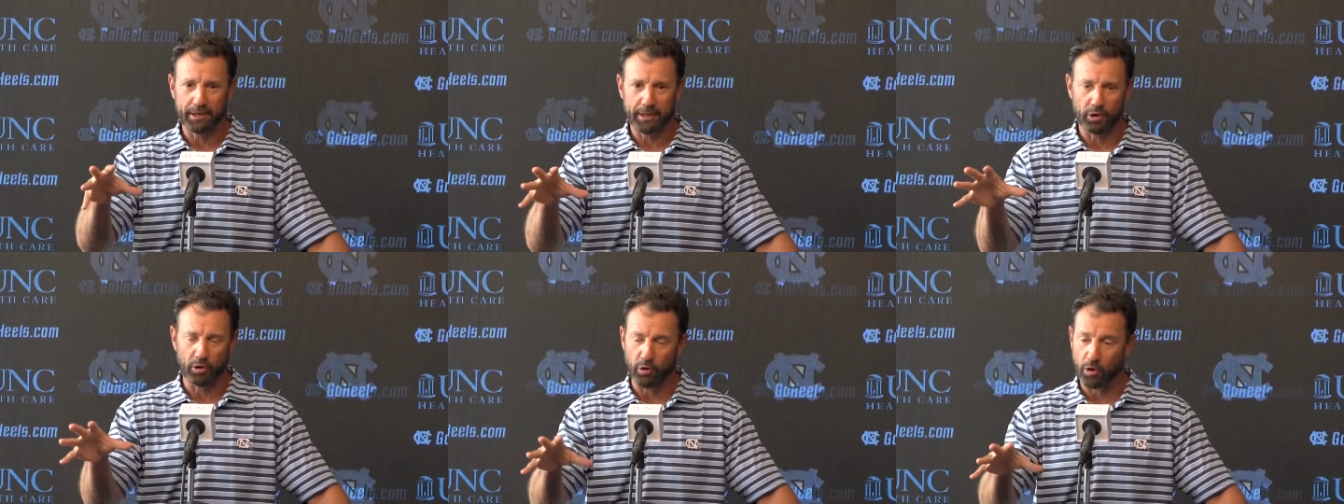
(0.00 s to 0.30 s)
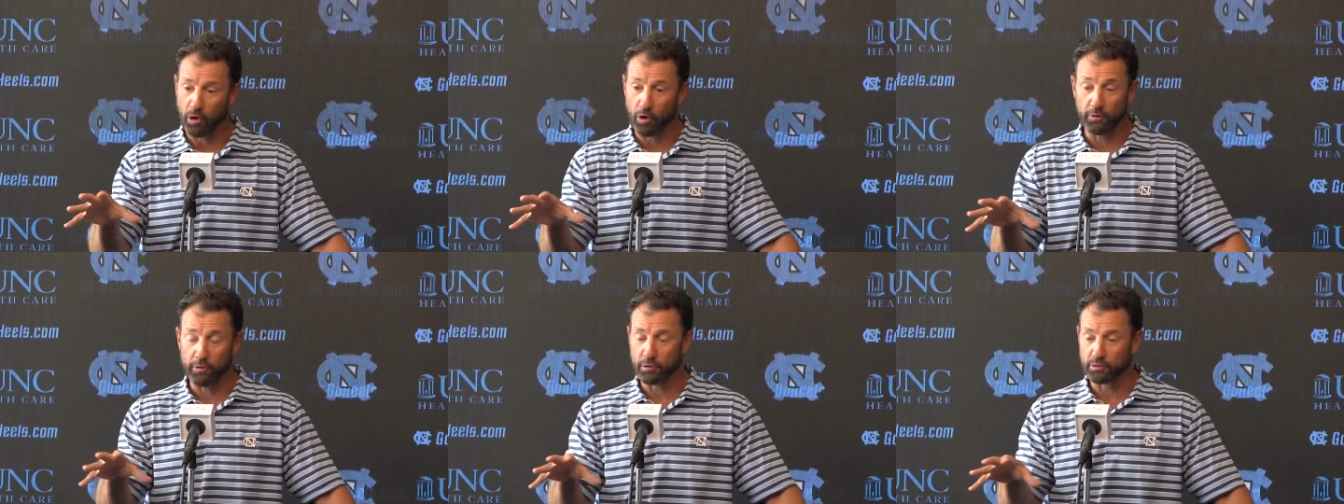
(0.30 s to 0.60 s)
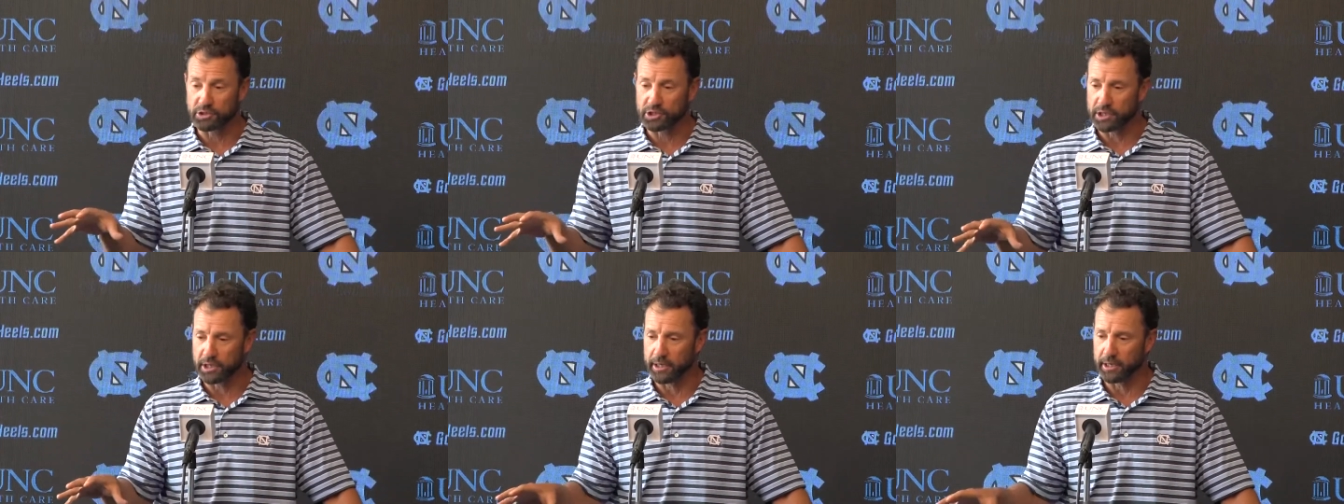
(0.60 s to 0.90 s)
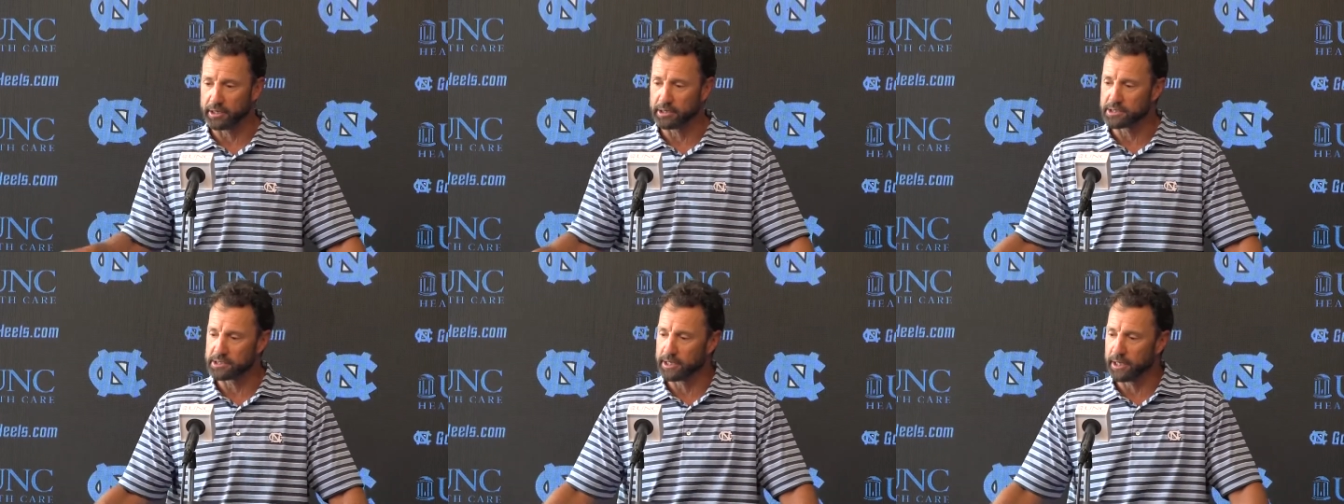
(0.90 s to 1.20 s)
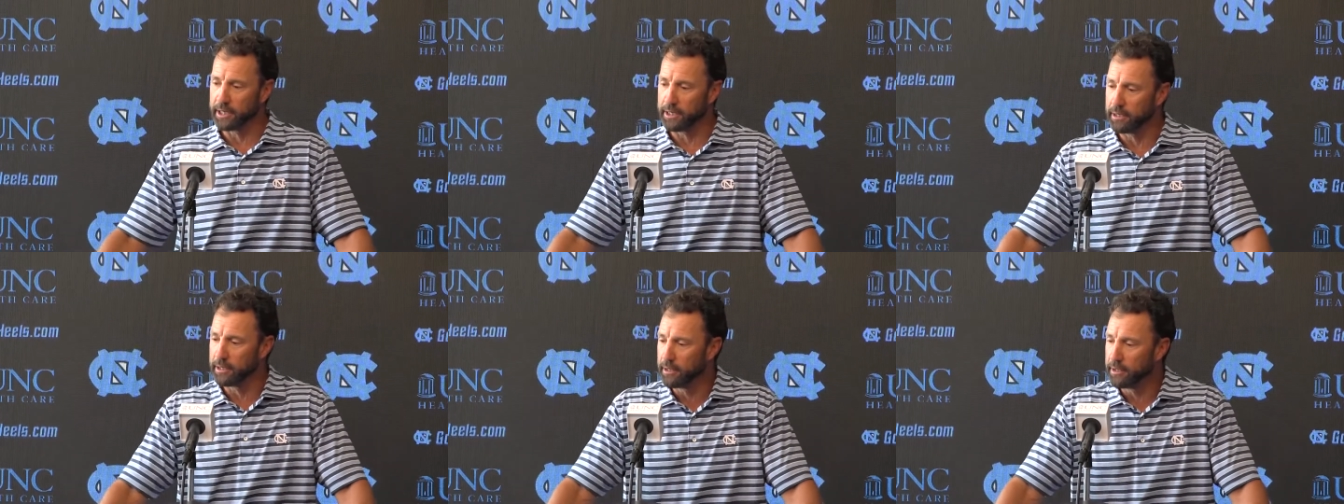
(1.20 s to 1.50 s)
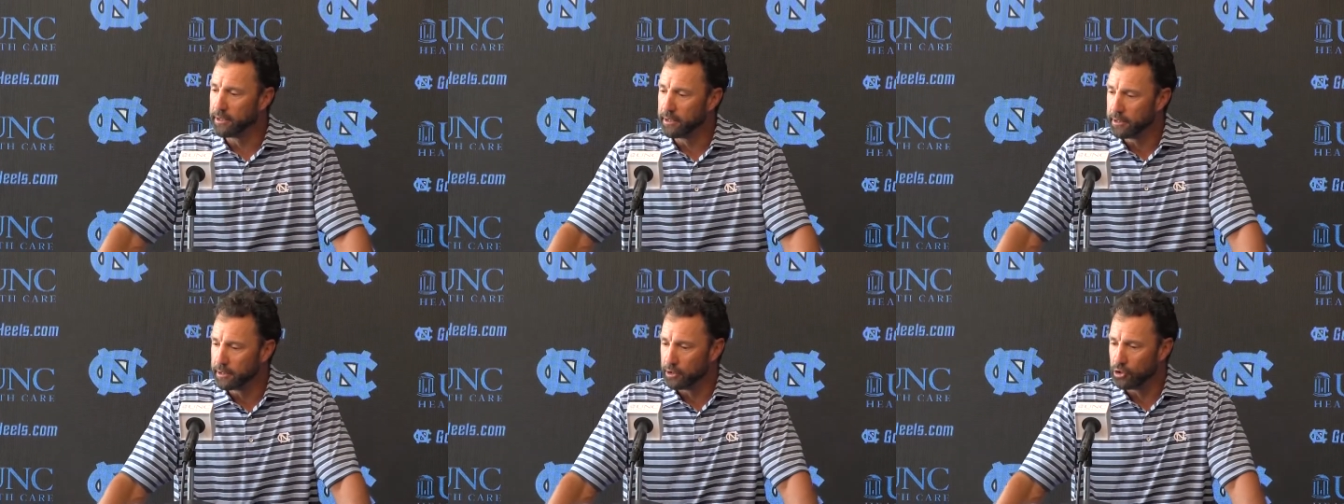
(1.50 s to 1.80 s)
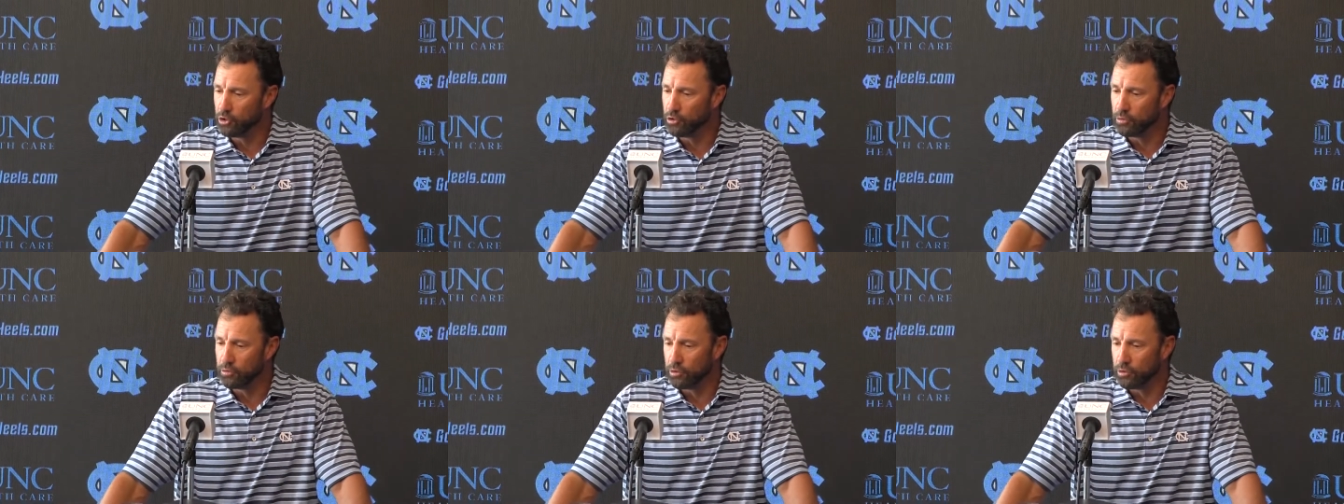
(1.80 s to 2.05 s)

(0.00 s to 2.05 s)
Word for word: You know, all those things that you